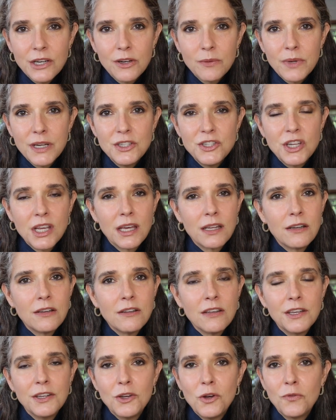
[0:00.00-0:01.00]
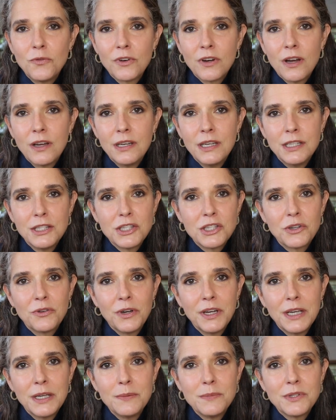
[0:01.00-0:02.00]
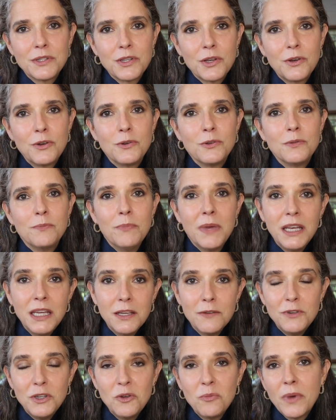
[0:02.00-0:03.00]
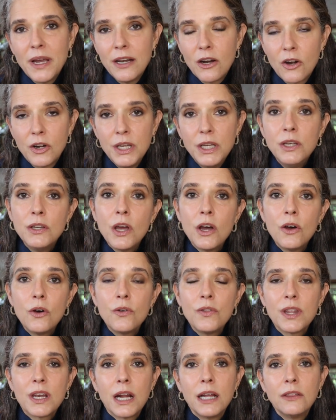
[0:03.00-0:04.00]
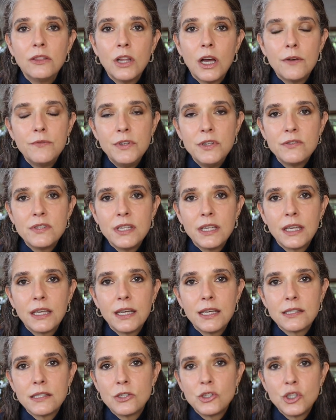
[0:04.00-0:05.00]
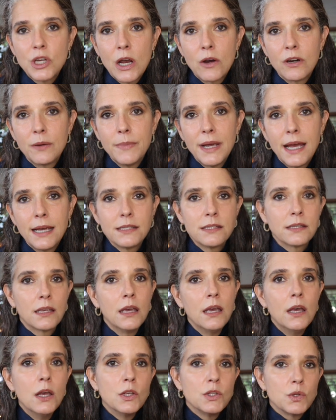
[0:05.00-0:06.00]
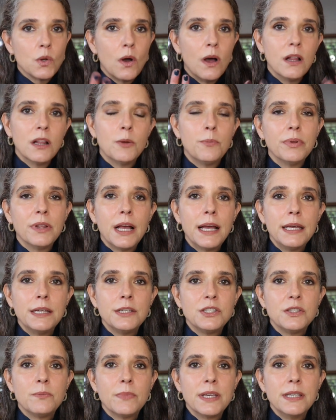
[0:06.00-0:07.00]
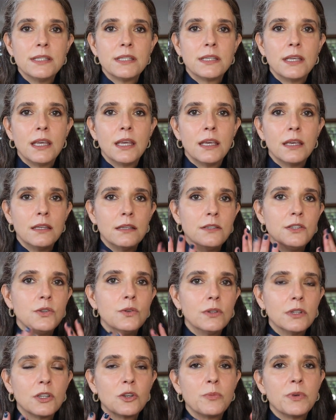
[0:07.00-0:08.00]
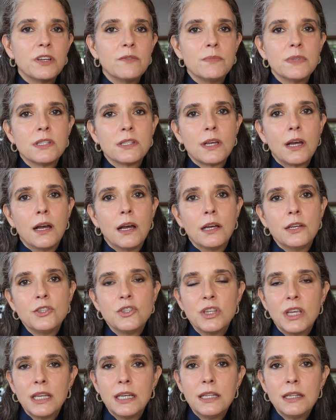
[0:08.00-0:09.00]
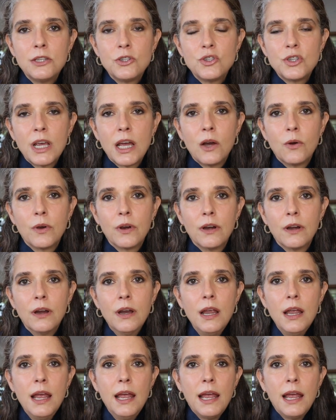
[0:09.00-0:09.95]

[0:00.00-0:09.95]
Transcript: here on my channel and over on Instagram, so many of you might already know that I love using it as a shower mask. So I'll apply it to my skin, do a little bit of massage, get in the shower,